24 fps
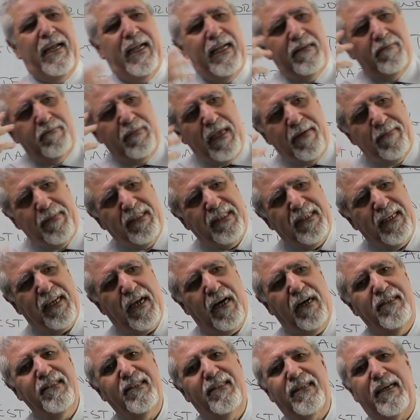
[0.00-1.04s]
and maybe the
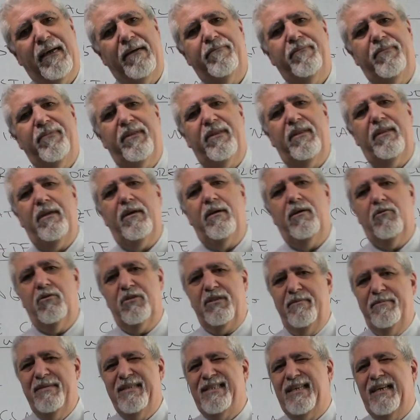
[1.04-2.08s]
concept or
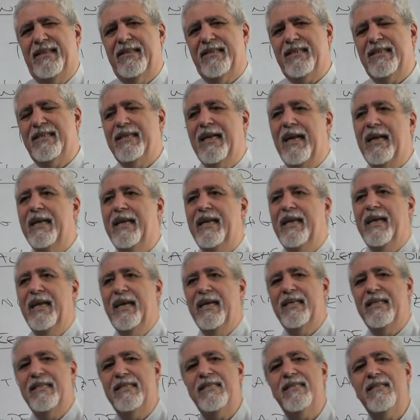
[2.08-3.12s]
the misunderstanding
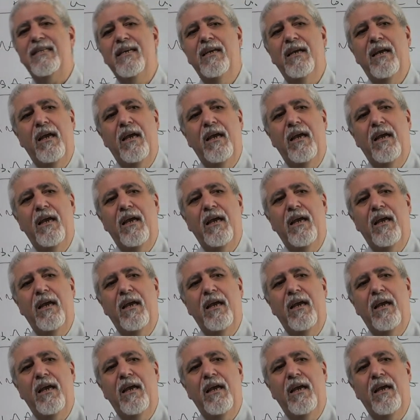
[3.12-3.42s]
is